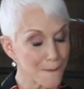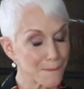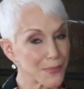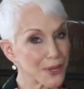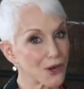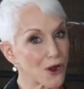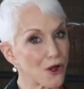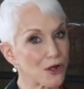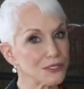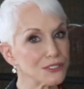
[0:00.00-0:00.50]

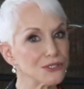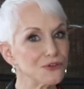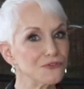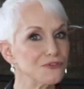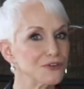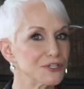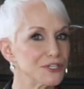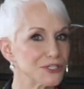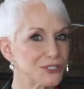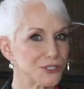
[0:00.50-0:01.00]
but also
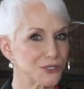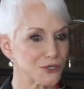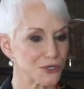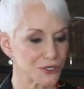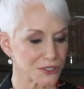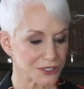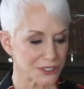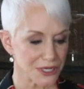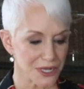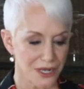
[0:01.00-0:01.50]
for
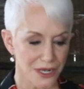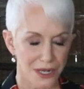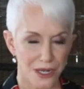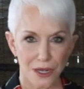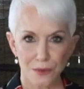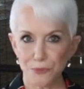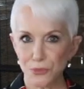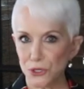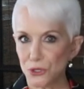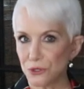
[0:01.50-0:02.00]
desserts,
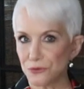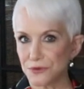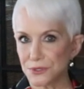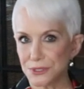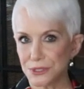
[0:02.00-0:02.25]
a beautiful